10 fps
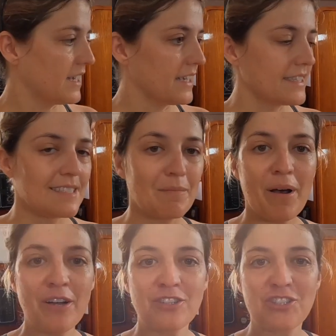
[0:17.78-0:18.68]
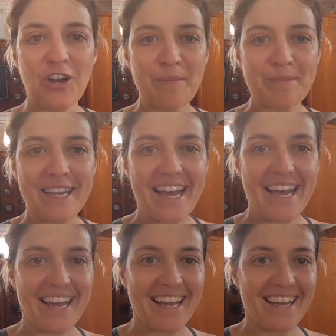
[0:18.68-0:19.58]
It's a boat job
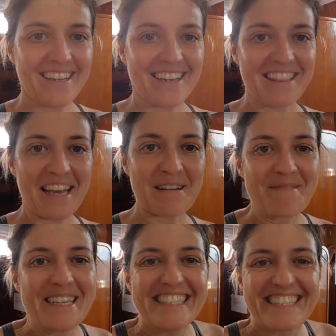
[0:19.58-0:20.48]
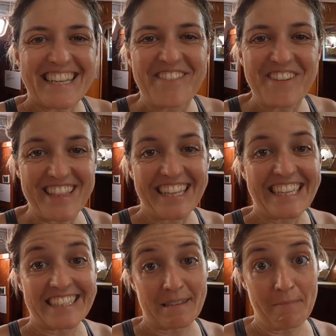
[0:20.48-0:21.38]
day, and that means everything
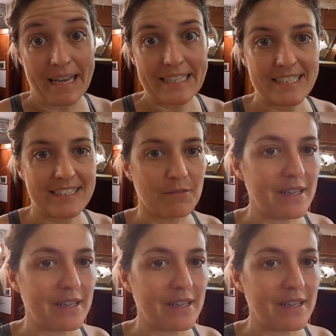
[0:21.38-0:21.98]
is a mess.